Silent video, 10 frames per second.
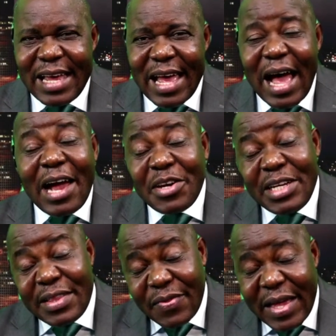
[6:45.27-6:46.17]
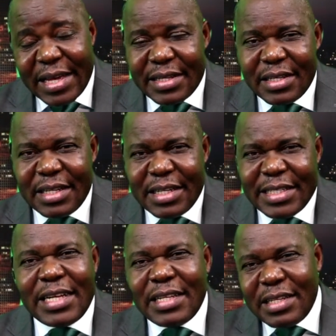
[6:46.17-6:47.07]
I really think
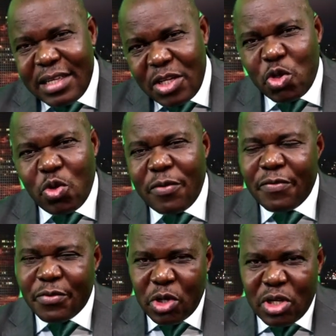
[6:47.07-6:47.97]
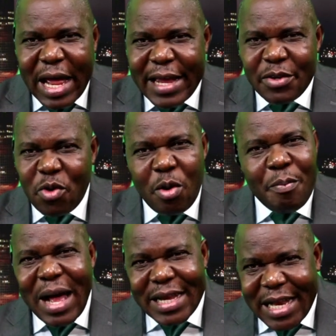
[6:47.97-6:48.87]
that the issue of frontline or
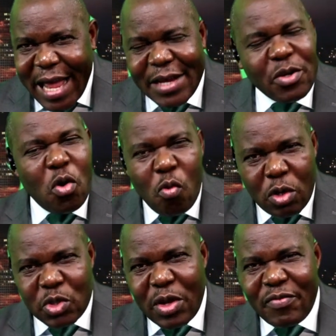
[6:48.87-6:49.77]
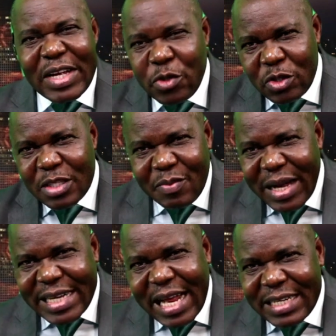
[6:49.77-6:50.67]
backline or whatsoever doesn't
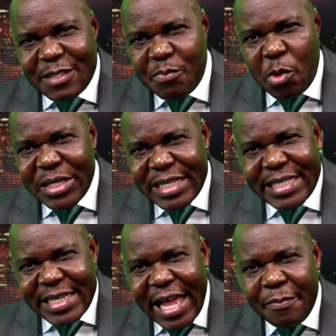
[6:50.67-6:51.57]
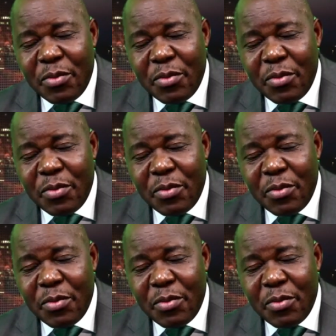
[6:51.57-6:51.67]
matter at this point in time.